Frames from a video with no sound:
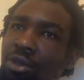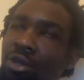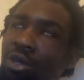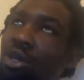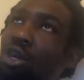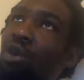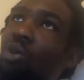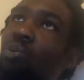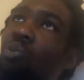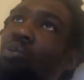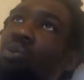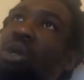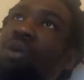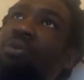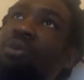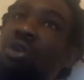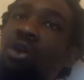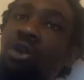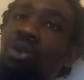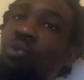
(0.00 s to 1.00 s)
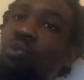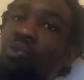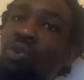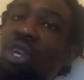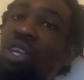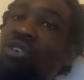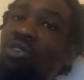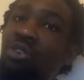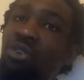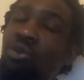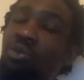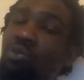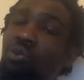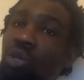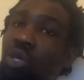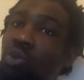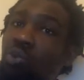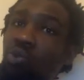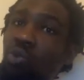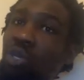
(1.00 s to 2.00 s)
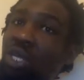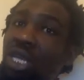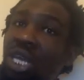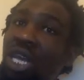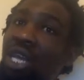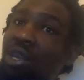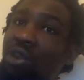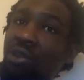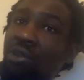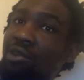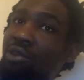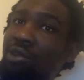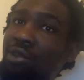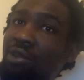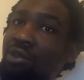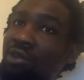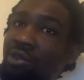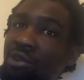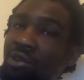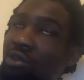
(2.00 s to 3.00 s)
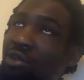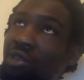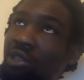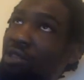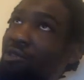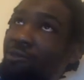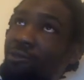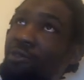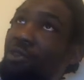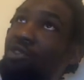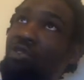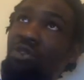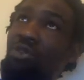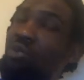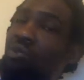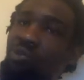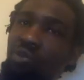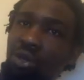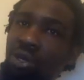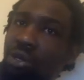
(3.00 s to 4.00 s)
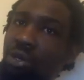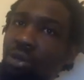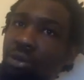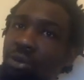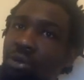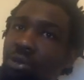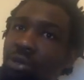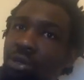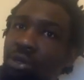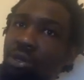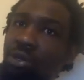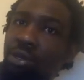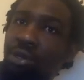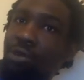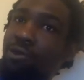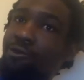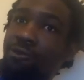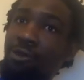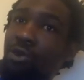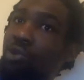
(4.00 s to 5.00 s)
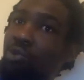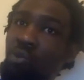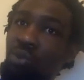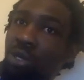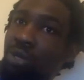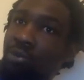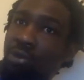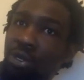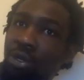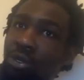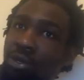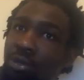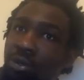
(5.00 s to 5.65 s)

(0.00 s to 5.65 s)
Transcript: Because women are the reason we created this physical realm for the women.